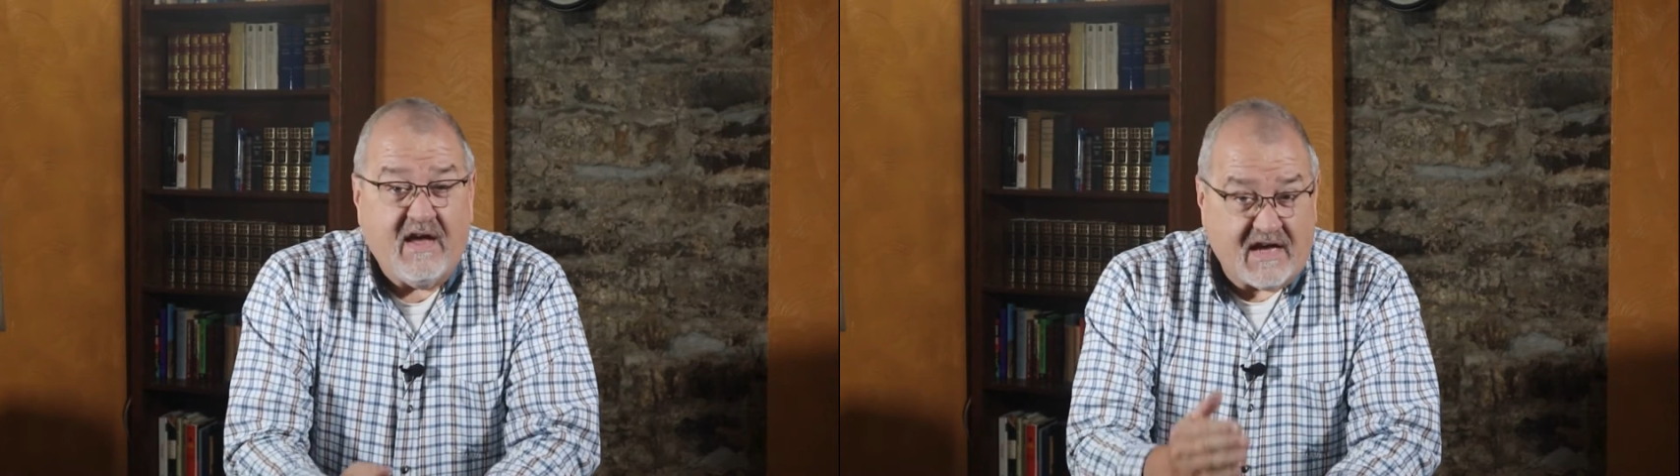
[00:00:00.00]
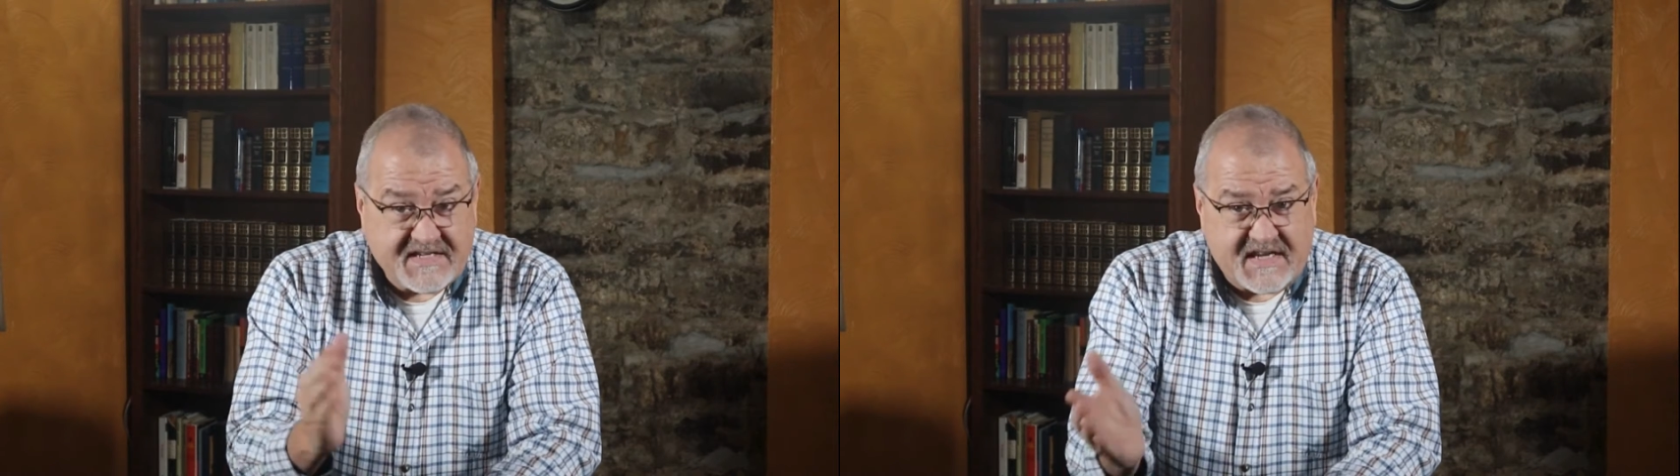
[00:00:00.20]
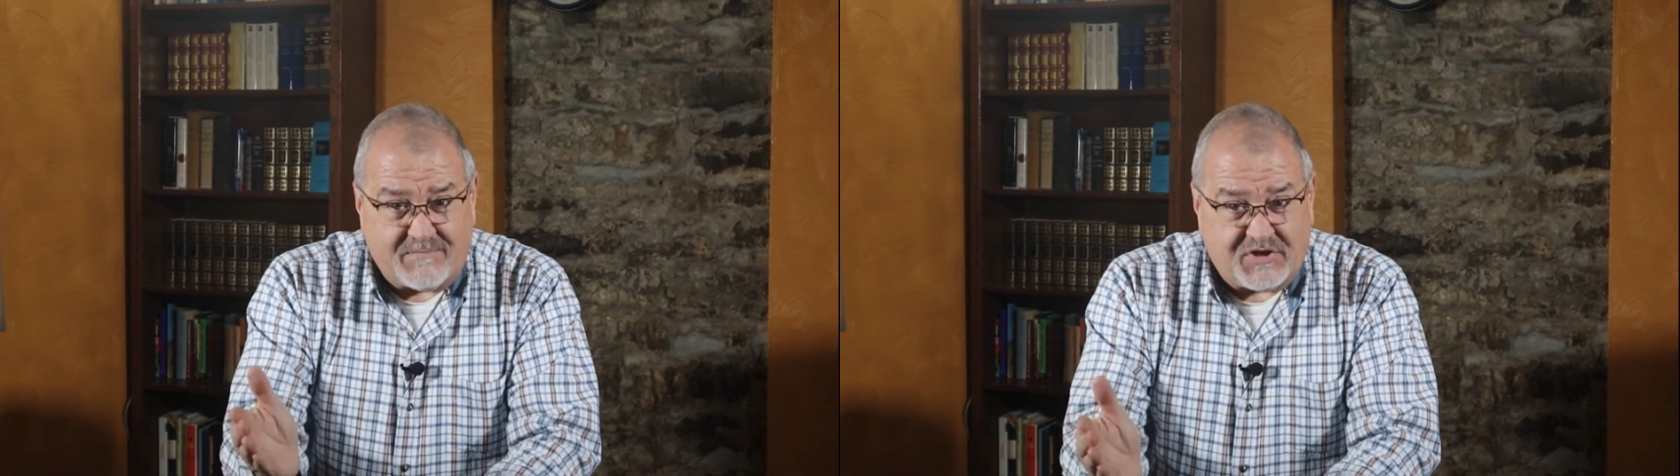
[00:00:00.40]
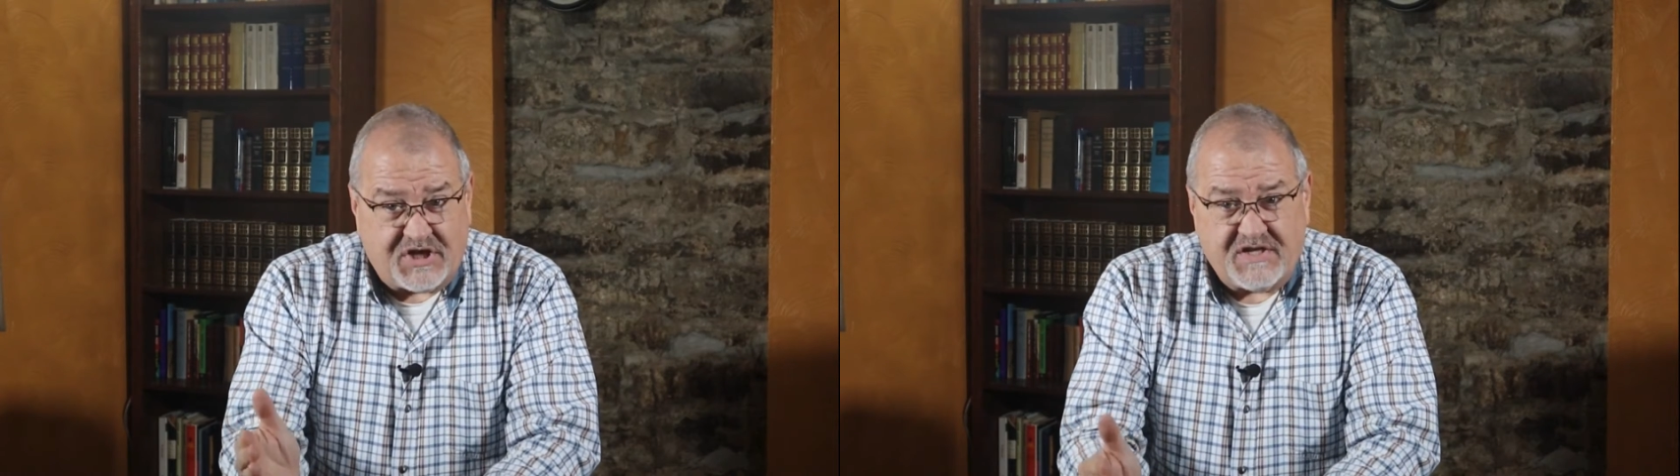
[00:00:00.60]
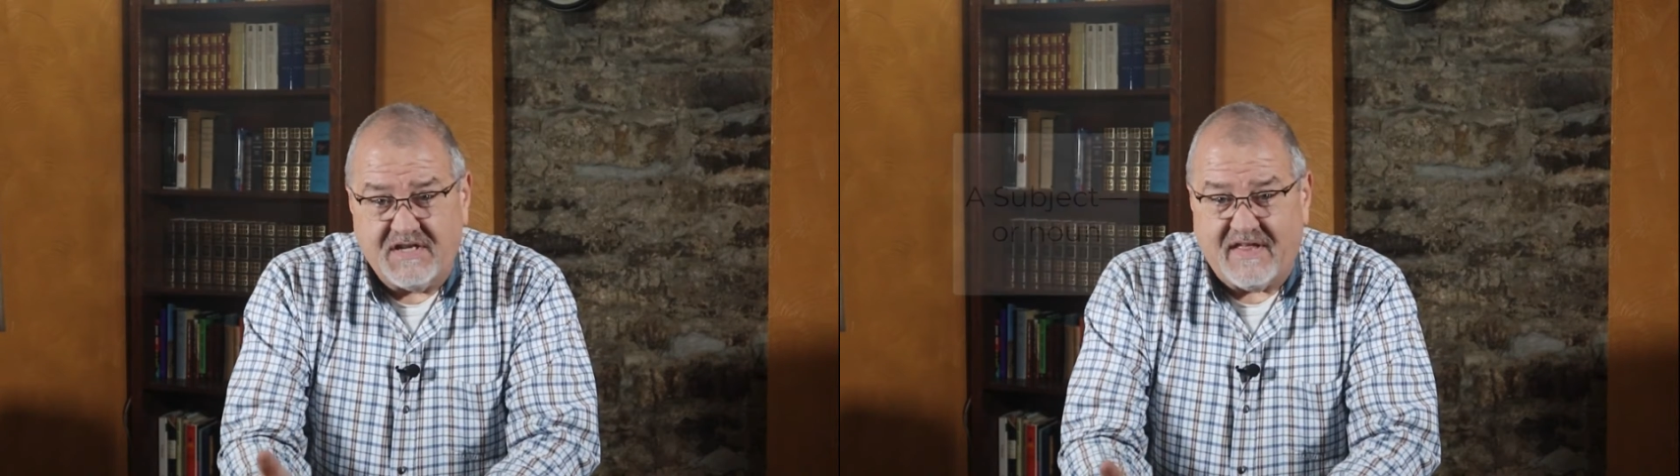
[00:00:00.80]
A
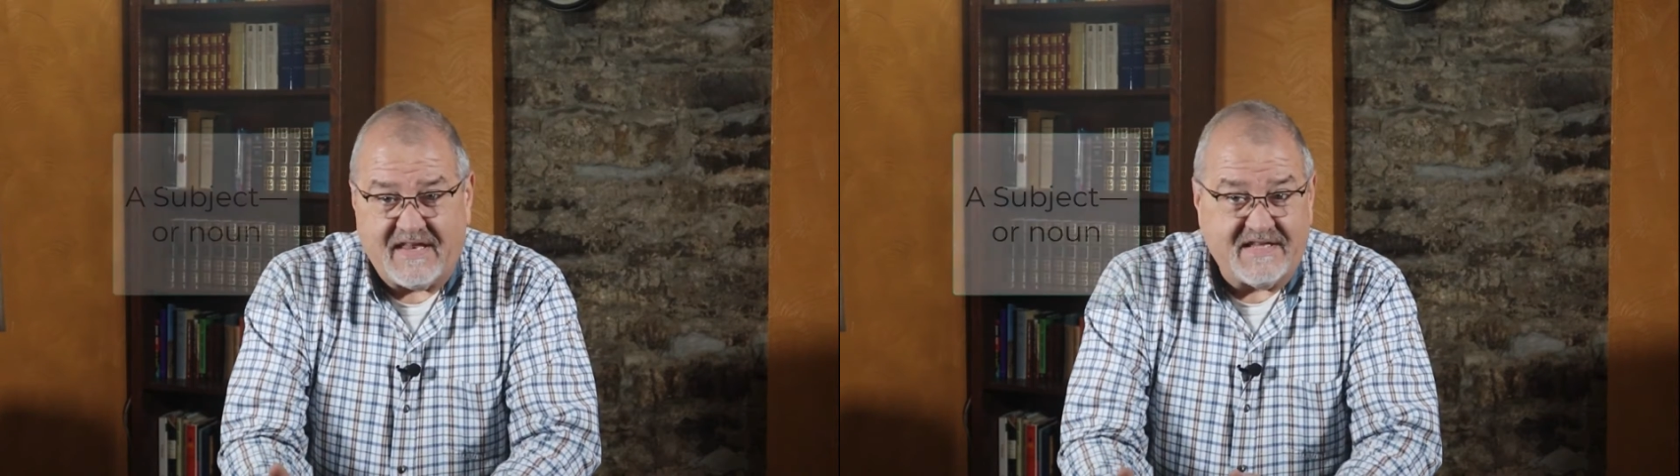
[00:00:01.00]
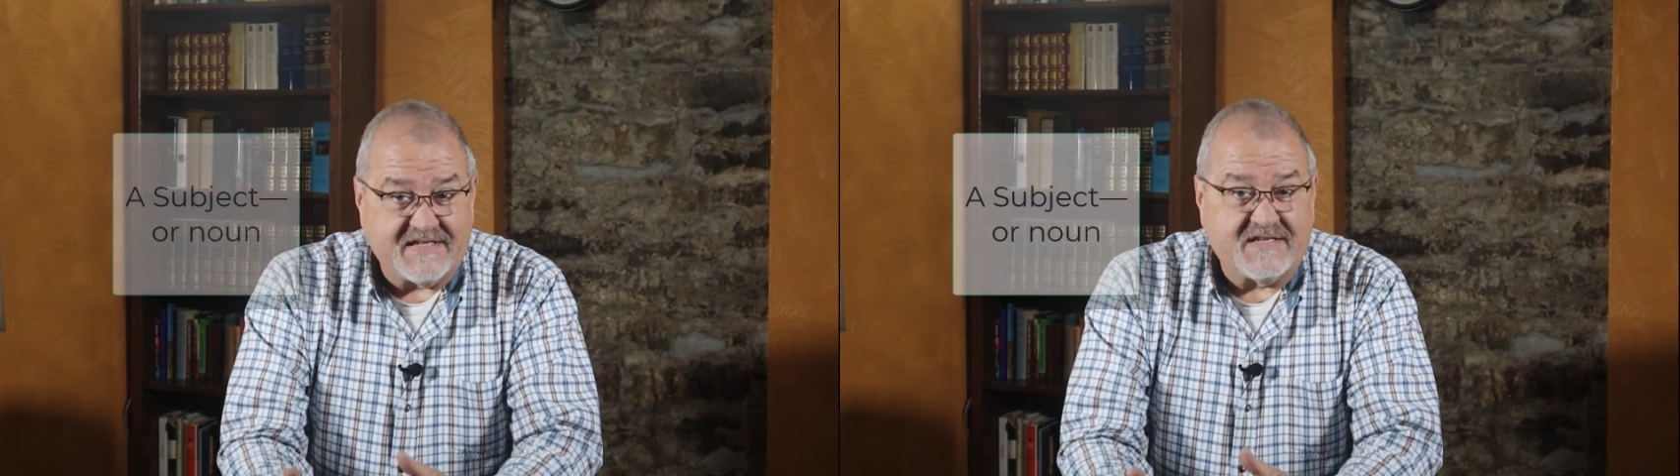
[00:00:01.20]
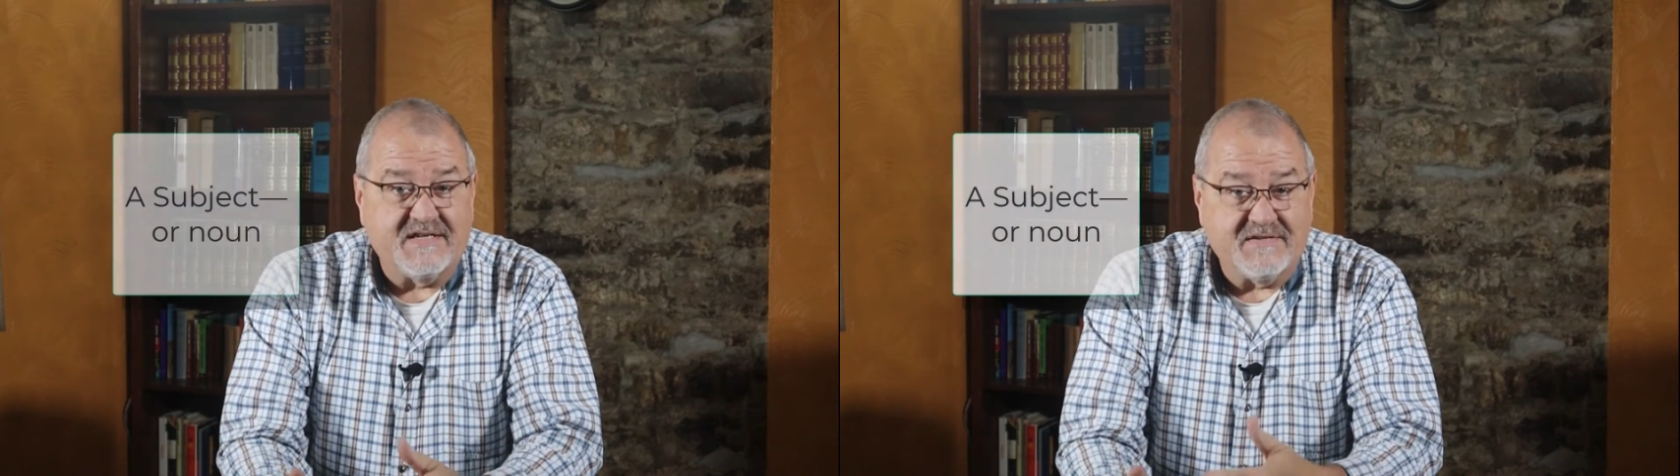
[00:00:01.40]
subject, that is,